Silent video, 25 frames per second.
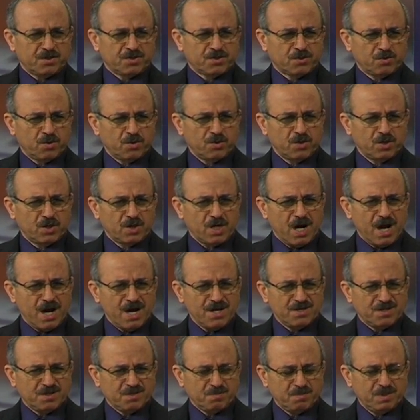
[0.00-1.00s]
are so
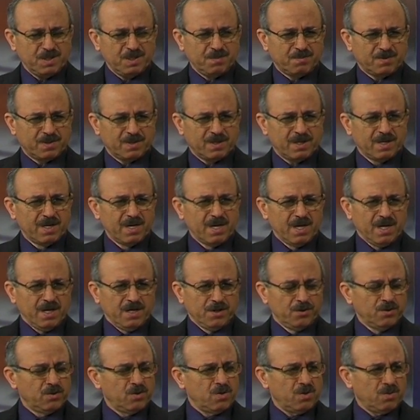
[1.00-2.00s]
nice people.
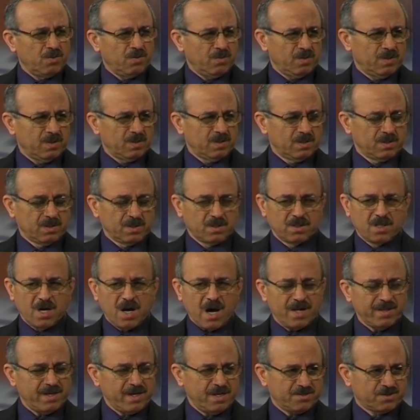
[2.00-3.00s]
You know,
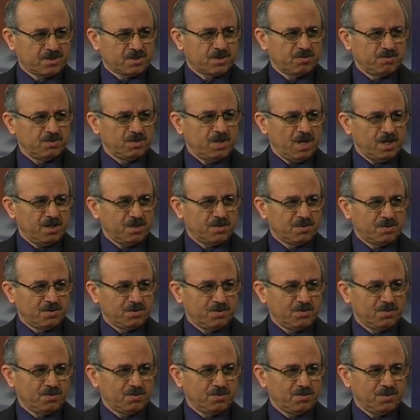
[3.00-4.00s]
God has created
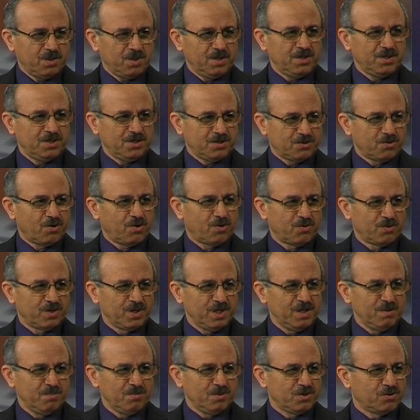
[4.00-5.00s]
you in His own
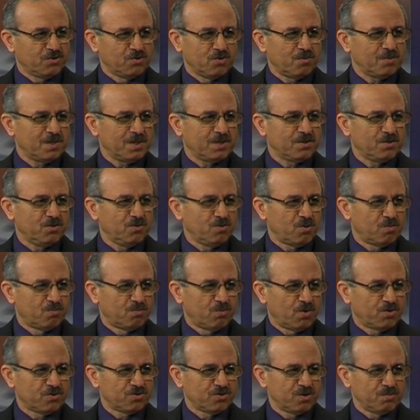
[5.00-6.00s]
image. No matter you're
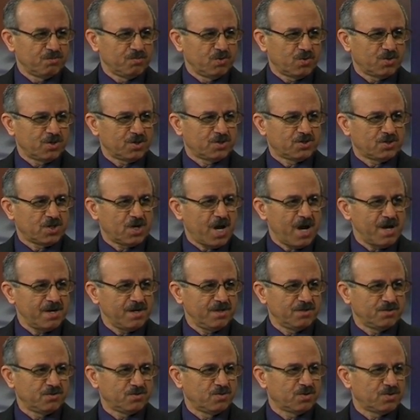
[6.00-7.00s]
Muslim, you're a
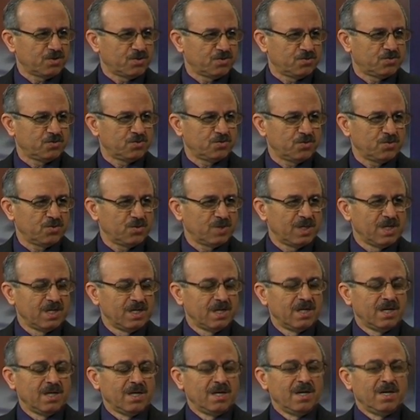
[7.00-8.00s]
Chinese, you're a Jew,
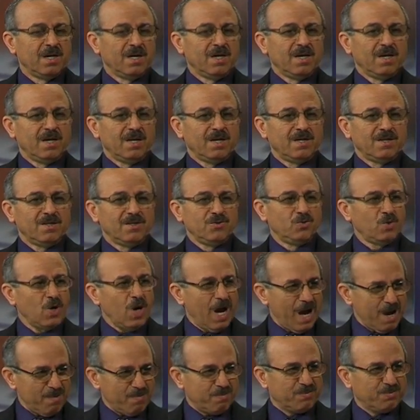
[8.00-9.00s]
you
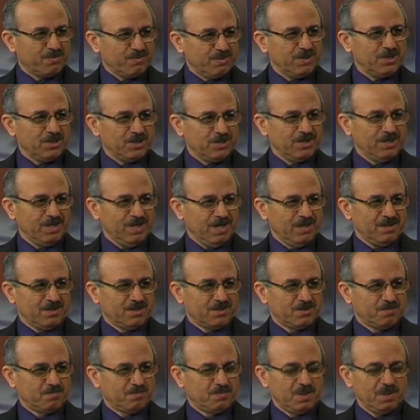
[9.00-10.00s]

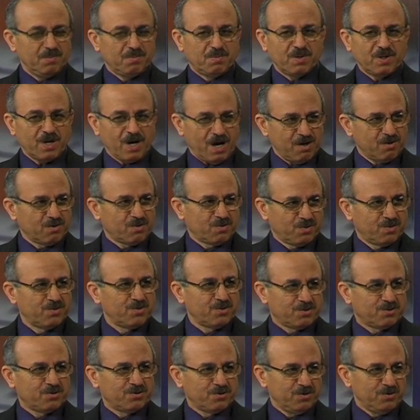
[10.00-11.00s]
appreciate people are
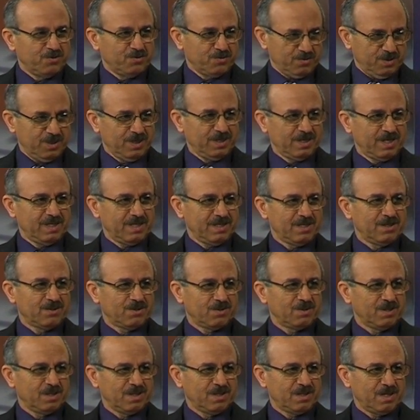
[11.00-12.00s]
good to you, you know,
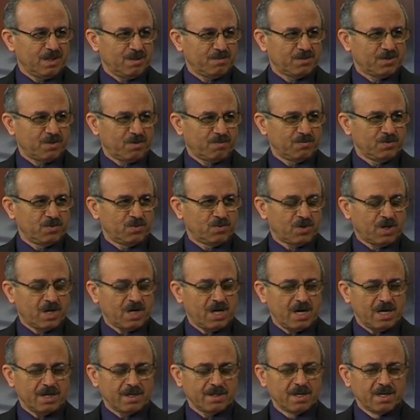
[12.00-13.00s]
in the depths of your
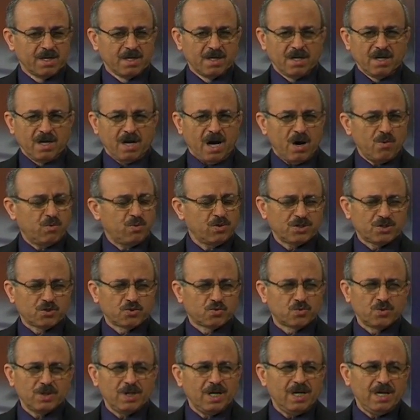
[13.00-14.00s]
heart. I was
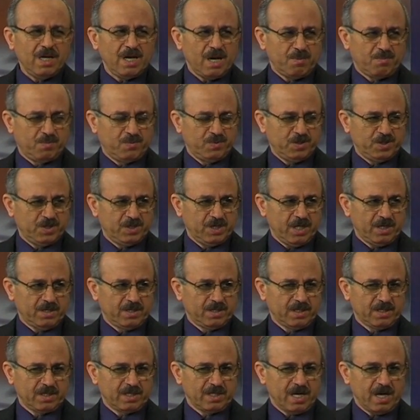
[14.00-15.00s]
really
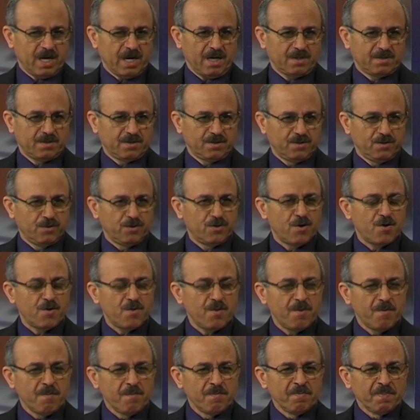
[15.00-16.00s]
appreciating that, you know.
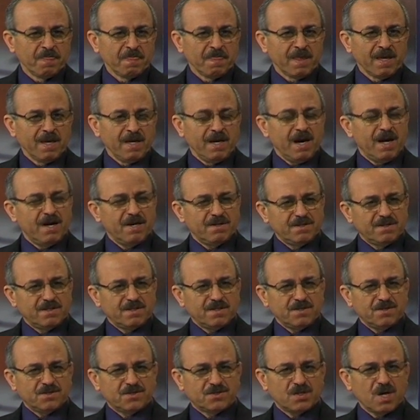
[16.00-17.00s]

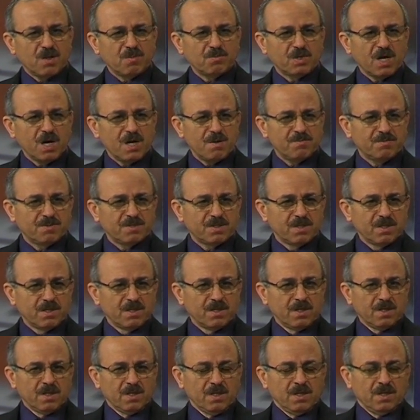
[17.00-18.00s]
And sometimes
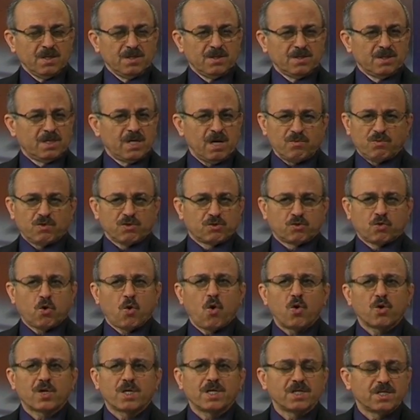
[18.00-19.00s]
they were
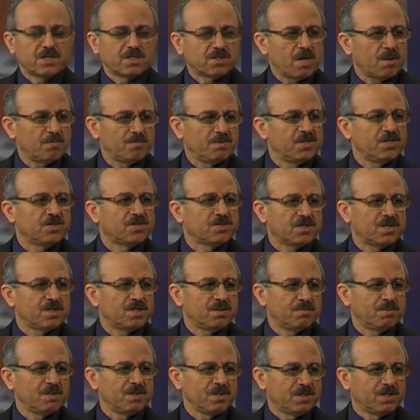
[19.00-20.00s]
talking some
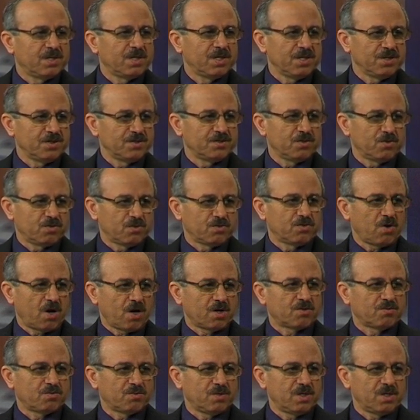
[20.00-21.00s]
disturbing things, you know,
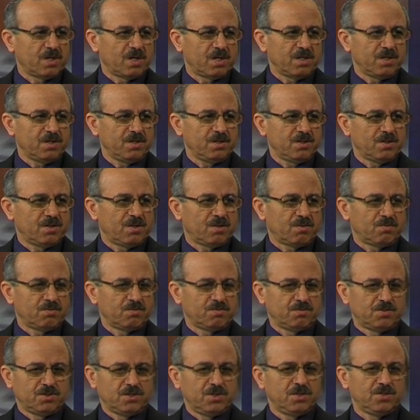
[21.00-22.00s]
doctrinally, you know,
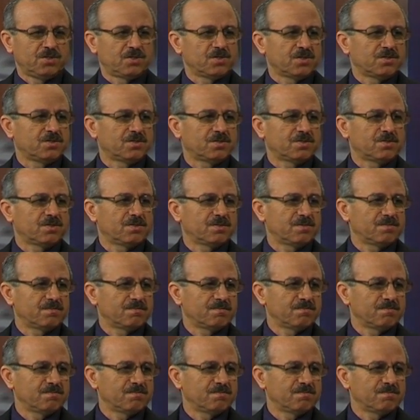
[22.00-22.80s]
Jesus